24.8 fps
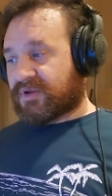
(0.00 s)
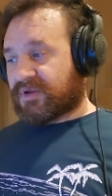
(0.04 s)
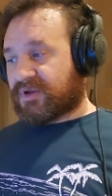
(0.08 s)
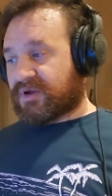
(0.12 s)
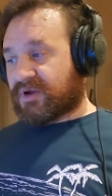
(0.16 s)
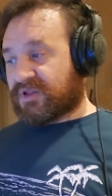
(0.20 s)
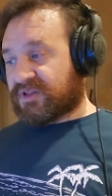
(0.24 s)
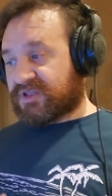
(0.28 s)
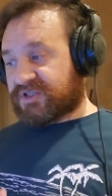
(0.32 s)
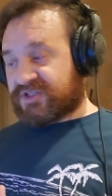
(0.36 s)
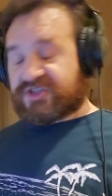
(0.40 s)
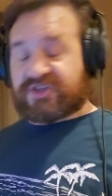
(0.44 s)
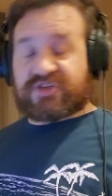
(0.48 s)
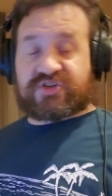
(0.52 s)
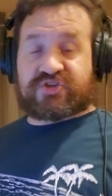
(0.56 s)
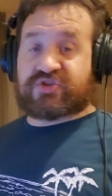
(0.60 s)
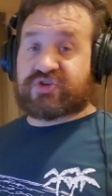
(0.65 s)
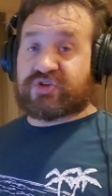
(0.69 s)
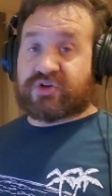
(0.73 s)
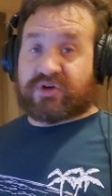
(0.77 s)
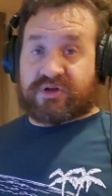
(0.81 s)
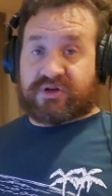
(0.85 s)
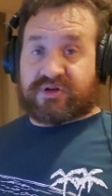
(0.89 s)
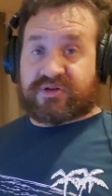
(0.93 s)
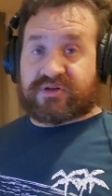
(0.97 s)
At least it
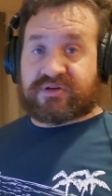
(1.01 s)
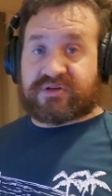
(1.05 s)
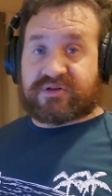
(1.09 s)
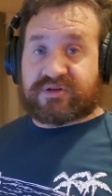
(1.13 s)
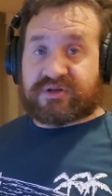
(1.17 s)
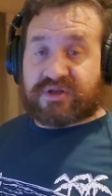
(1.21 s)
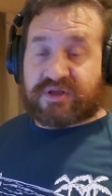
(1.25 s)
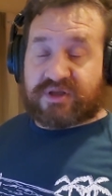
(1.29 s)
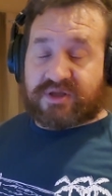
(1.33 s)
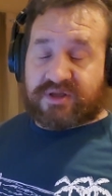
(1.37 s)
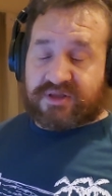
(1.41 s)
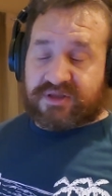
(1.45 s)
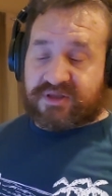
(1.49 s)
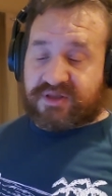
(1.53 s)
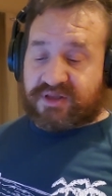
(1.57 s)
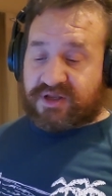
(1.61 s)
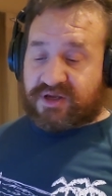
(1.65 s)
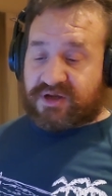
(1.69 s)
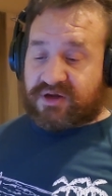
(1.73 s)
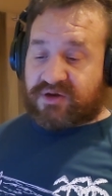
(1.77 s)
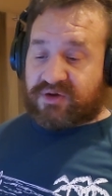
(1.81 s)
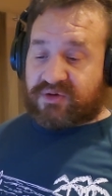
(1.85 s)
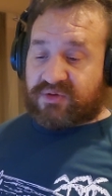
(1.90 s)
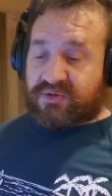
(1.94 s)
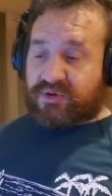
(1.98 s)
should.
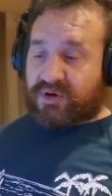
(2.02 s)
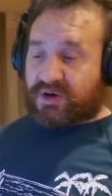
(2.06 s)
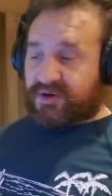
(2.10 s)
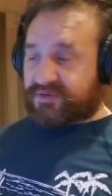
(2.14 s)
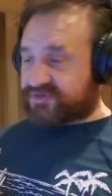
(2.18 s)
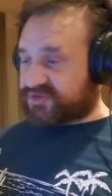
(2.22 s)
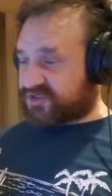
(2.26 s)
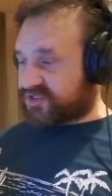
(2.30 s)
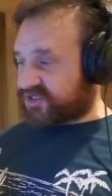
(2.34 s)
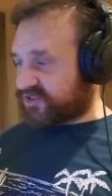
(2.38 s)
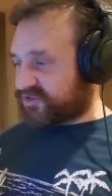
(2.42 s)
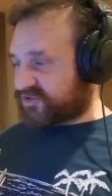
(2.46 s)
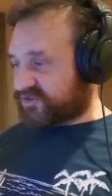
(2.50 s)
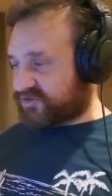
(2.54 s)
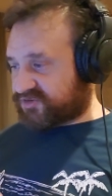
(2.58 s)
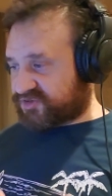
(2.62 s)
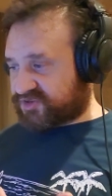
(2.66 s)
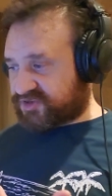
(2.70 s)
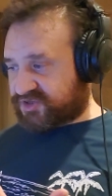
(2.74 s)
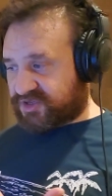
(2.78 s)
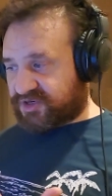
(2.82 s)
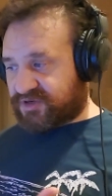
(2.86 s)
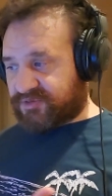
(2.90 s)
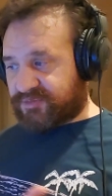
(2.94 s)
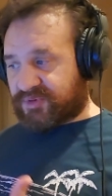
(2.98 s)
Now, obviously, there's
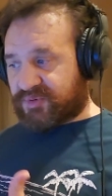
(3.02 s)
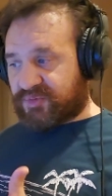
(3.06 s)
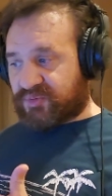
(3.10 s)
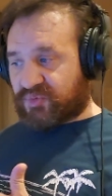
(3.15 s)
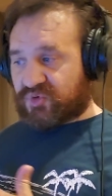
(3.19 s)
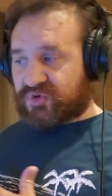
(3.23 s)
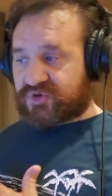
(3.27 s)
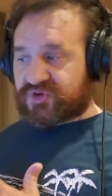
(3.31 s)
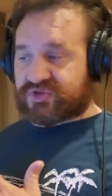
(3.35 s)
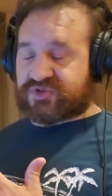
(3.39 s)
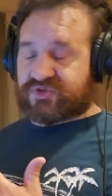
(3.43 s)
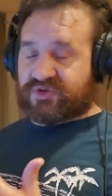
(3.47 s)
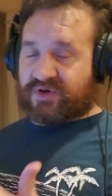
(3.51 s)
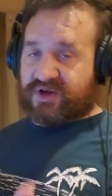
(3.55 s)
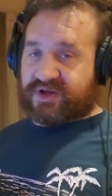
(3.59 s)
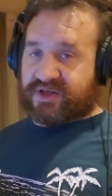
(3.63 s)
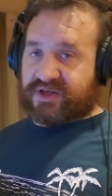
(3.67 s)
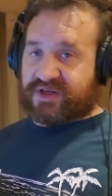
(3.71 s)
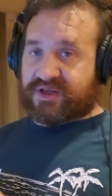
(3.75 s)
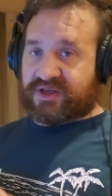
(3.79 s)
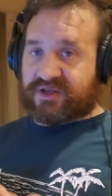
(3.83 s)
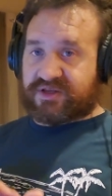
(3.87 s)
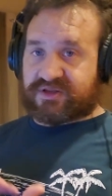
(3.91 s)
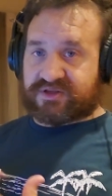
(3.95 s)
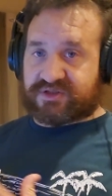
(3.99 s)
going to be more
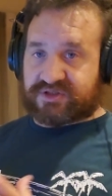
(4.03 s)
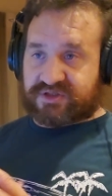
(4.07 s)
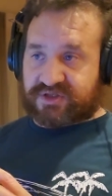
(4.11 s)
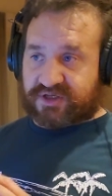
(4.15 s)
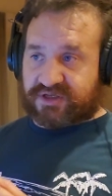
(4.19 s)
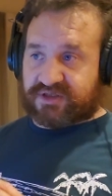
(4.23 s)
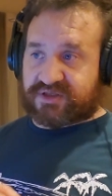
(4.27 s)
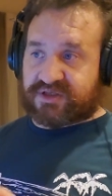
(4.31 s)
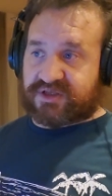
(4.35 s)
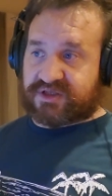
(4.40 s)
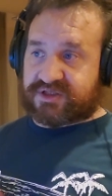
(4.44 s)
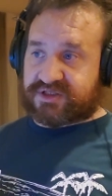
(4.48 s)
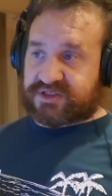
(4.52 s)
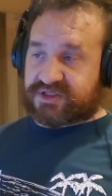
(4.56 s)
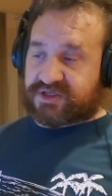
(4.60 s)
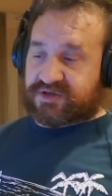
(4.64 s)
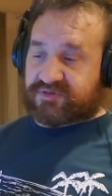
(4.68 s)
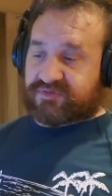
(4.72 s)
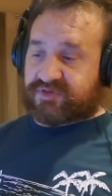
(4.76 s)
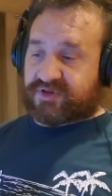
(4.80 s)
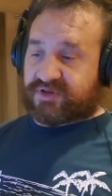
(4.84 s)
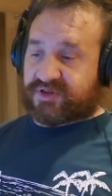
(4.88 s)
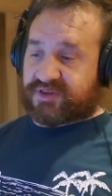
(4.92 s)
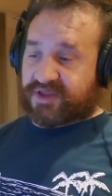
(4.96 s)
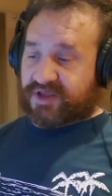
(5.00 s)
striking and technique,
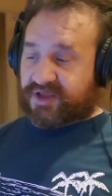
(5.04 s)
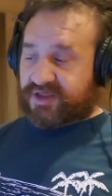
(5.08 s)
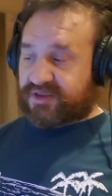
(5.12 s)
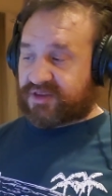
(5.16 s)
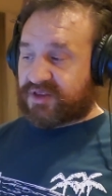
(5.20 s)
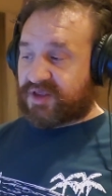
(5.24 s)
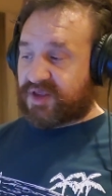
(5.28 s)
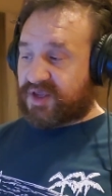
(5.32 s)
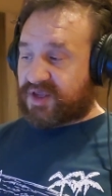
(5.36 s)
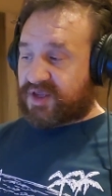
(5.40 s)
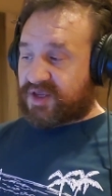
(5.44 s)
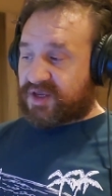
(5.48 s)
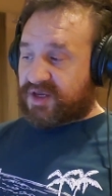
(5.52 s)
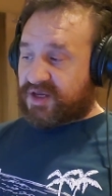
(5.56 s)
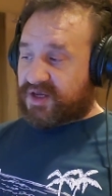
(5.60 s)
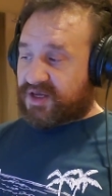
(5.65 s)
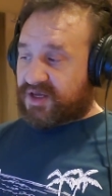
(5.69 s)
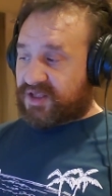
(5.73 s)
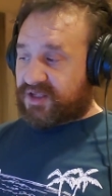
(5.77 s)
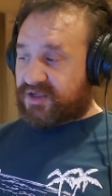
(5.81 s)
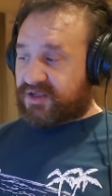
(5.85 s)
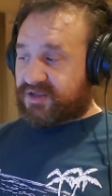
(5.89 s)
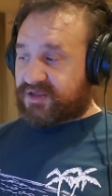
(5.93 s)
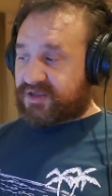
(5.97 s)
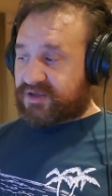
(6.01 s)
stuff like that.
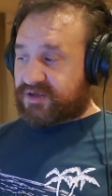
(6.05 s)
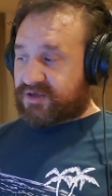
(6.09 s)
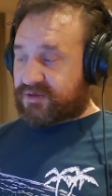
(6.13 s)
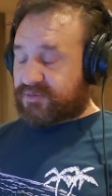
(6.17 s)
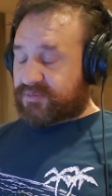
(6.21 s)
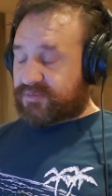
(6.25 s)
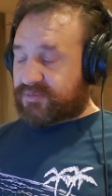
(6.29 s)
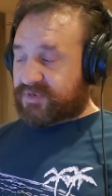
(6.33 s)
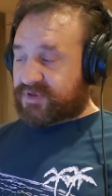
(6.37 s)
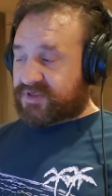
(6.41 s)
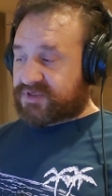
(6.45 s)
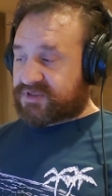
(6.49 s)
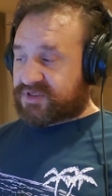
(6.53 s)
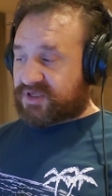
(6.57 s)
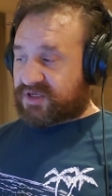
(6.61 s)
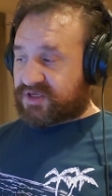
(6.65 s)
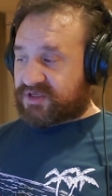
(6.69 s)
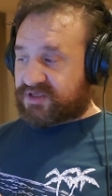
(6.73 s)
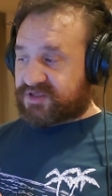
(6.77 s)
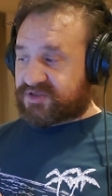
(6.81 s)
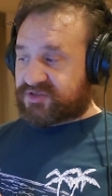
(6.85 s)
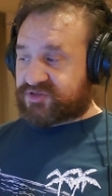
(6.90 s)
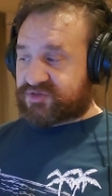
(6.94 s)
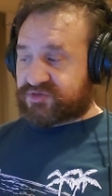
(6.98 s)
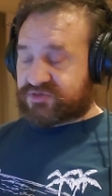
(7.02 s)
And it's
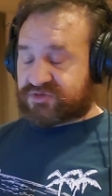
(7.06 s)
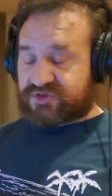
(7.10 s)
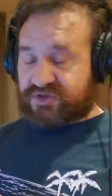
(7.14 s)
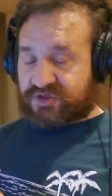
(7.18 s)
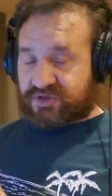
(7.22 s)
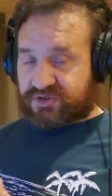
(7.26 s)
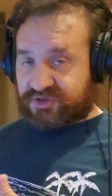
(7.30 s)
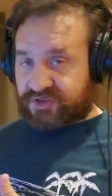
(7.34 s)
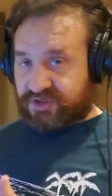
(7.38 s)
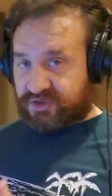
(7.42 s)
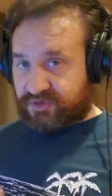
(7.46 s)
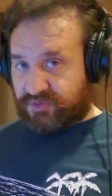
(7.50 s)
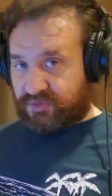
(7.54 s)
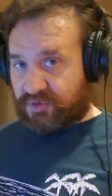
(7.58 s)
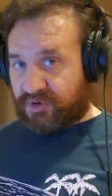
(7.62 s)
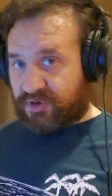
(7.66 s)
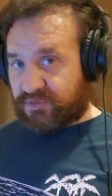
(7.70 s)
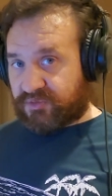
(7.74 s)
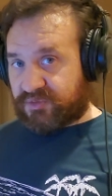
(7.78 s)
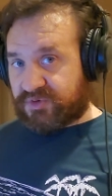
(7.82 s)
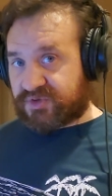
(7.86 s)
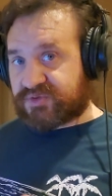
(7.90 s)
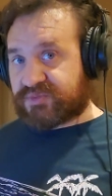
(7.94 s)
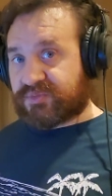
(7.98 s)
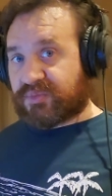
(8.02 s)
likely Cheng
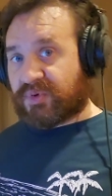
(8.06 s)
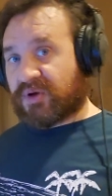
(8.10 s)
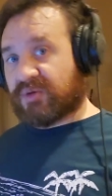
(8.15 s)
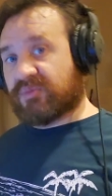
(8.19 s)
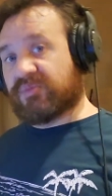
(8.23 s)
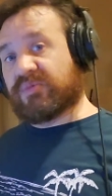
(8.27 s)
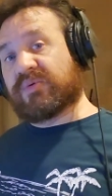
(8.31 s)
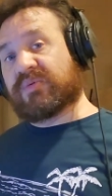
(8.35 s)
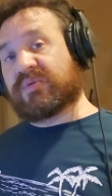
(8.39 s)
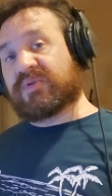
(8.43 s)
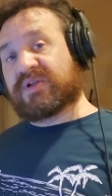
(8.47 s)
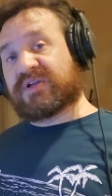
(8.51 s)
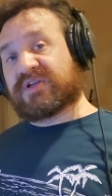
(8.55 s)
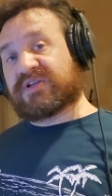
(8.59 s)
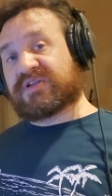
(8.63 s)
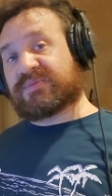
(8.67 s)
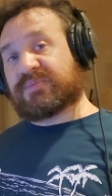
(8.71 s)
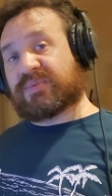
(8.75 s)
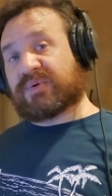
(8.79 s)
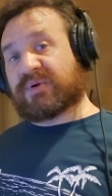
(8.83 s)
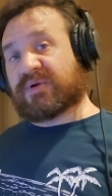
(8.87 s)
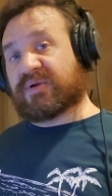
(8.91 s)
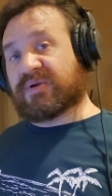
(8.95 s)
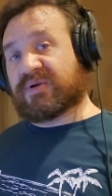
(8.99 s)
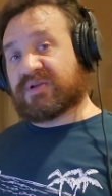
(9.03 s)
Tinghua was probably
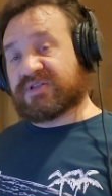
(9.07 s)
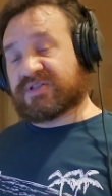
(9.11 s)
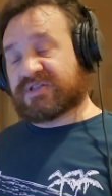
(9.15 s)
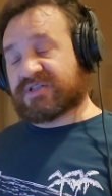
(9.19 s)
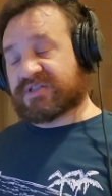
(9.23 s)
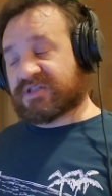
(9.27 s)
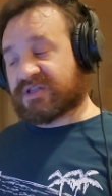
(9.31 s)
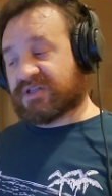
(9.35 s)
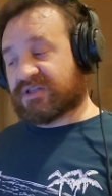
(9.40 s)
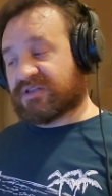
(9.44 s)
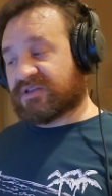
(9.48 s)
experienced